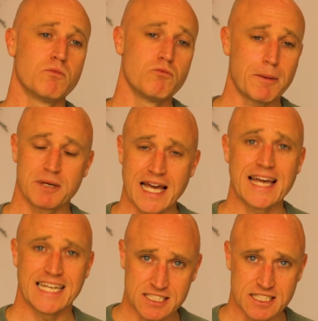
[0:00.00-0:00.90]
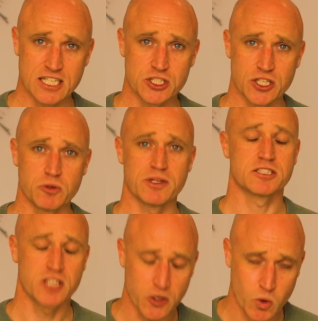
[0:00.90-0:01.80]
Rapidgate is an issue.
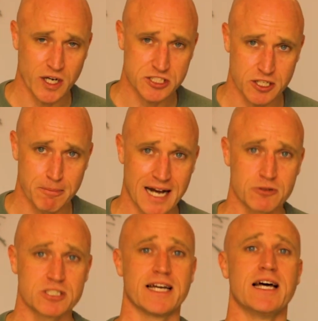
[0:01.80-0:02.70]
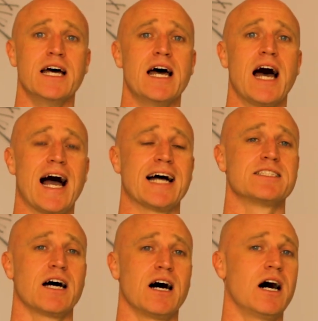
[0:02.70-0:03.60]
There's no question about it.
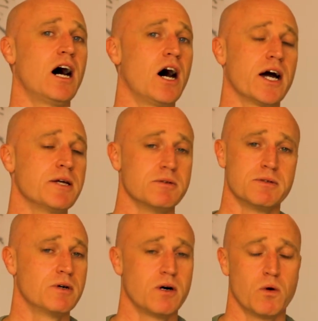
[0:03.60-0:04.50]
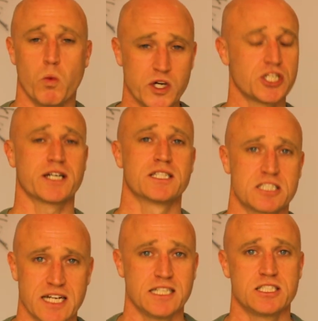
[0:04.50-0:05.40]
And I wish I could
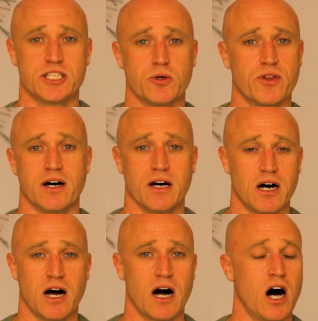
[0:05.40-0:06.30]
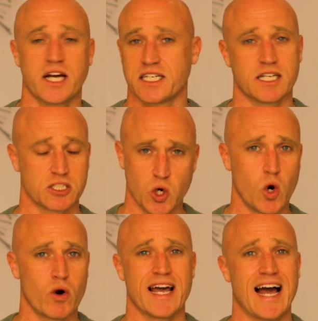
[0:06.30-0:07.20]
say to you that I can
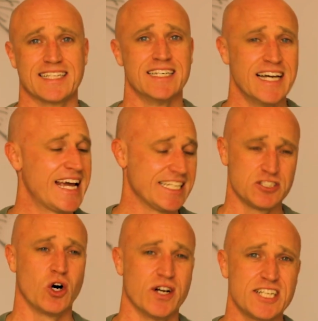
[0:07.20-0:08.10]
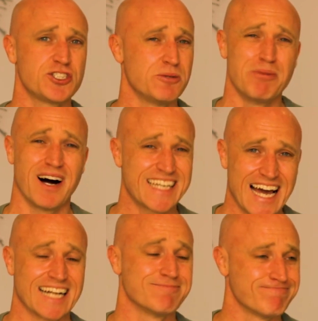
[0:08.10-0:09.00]
ignore it and it's not an issue, but I
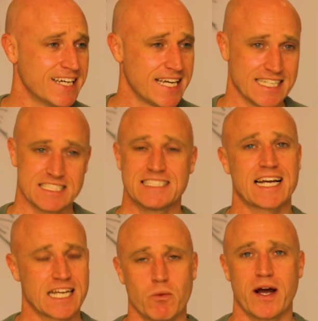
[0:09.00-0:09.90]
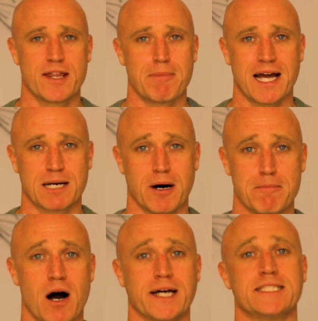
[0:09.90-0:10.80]
can't. It's nagging away in the back of my
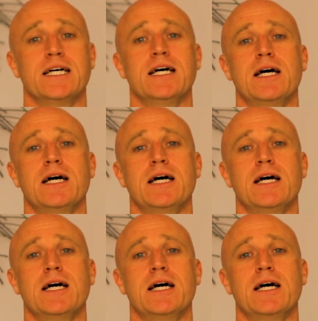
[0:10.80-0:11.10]
mind.